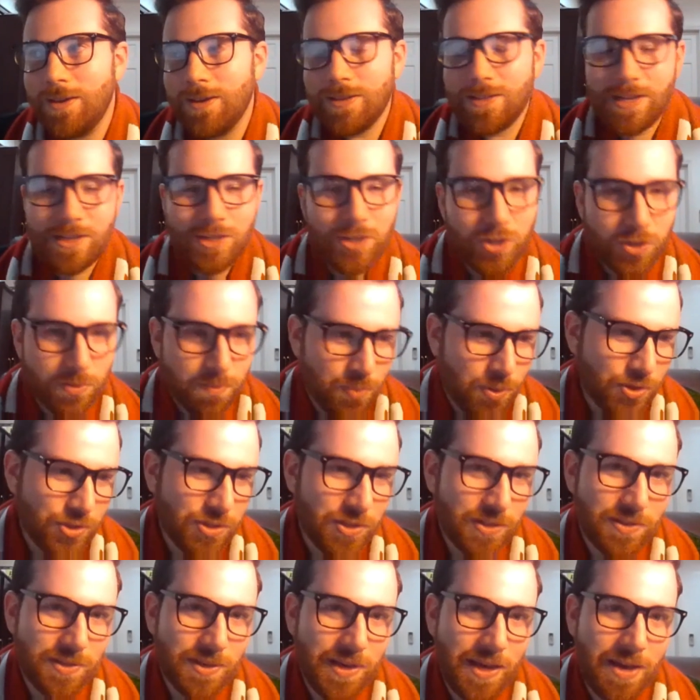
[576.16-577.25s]
That just
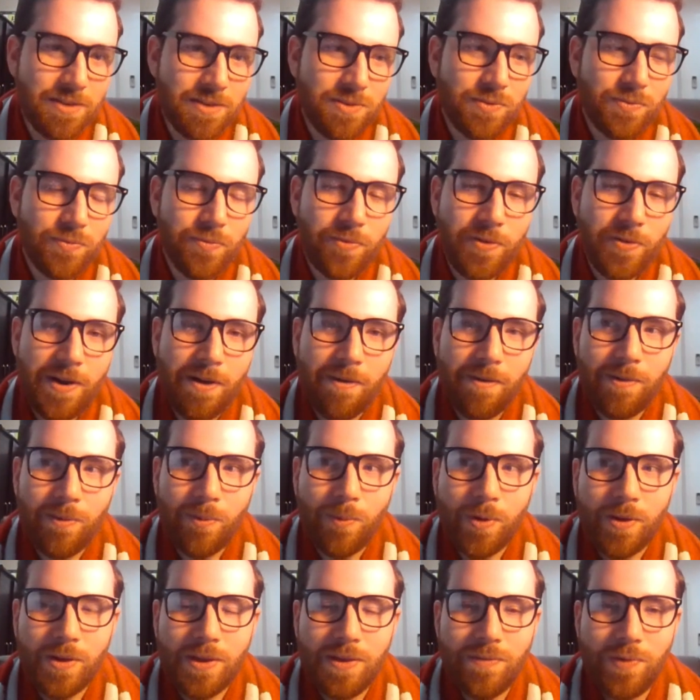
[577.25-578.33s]
pushes Jesus Ferreira to
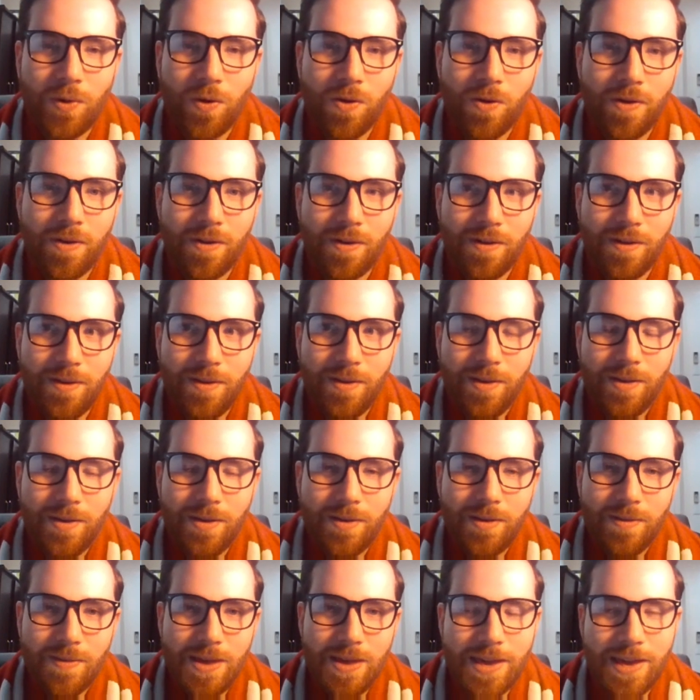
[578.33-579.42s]
work even harder.
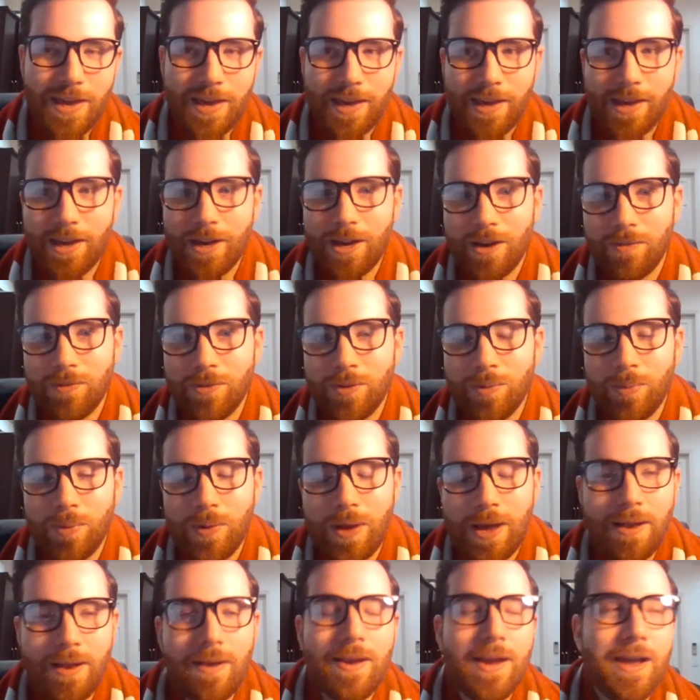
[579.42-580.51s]
He can't get comfortable.
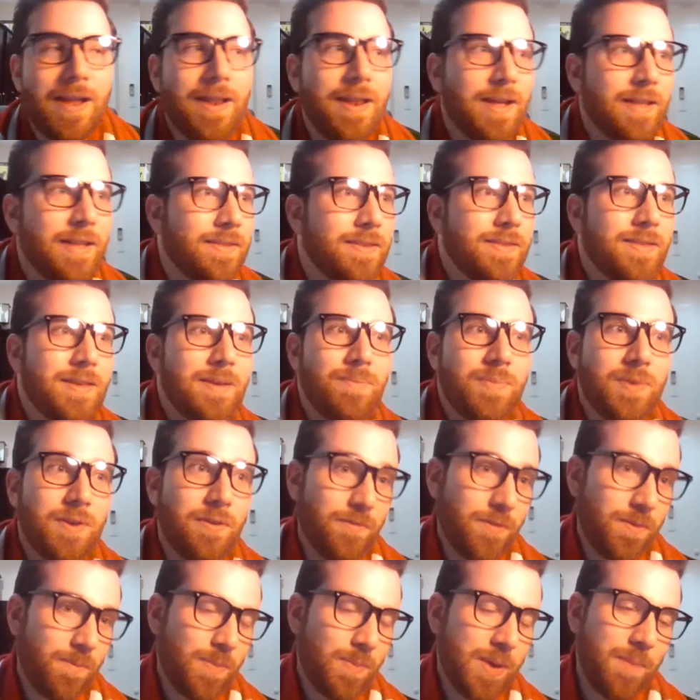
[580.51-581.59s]
And and that's the same thing
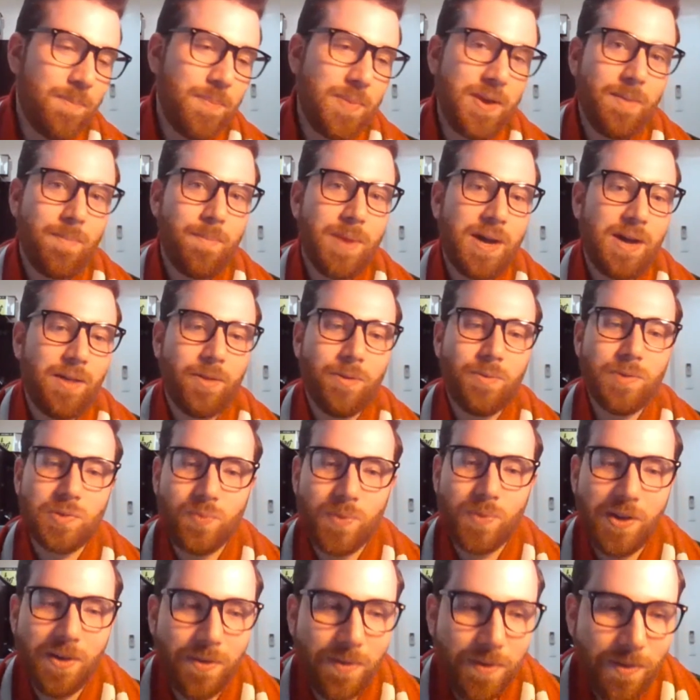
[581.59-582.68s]
for Pepi and Ballo as
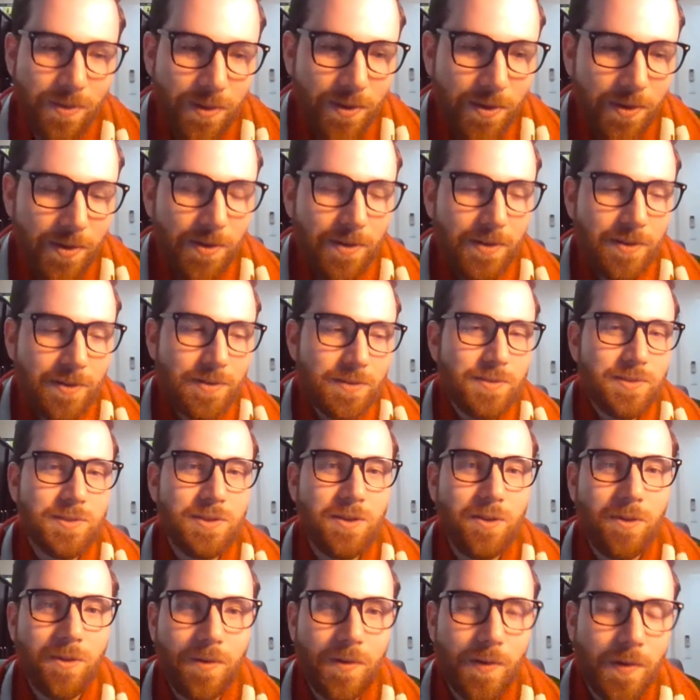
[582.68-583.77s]
well.
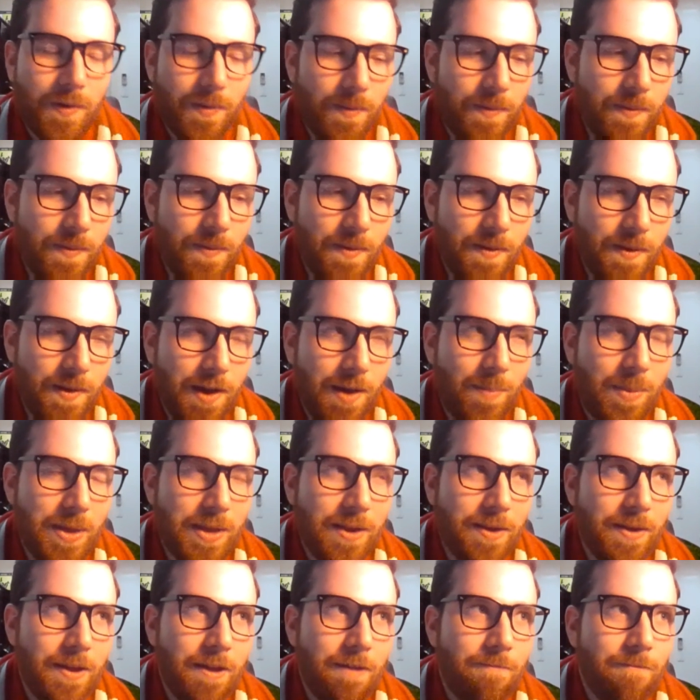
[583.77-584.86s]
So, I
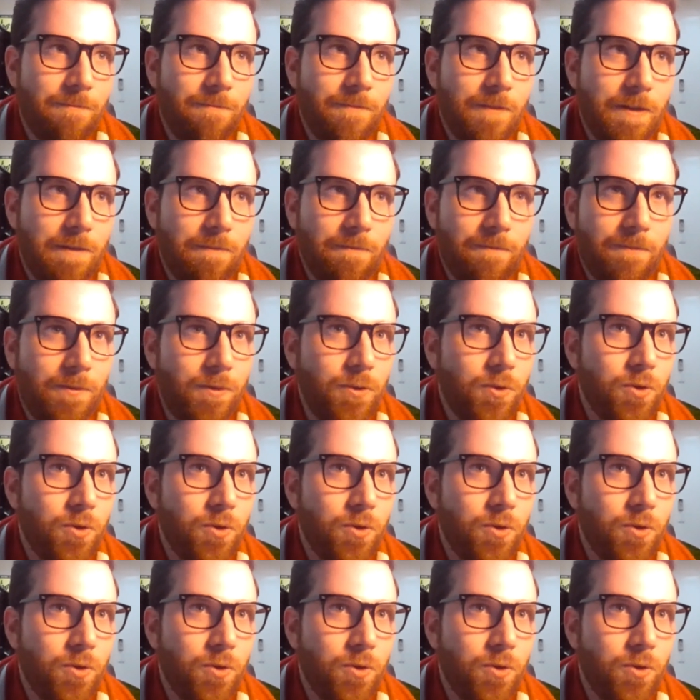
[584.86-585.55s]
mean, if if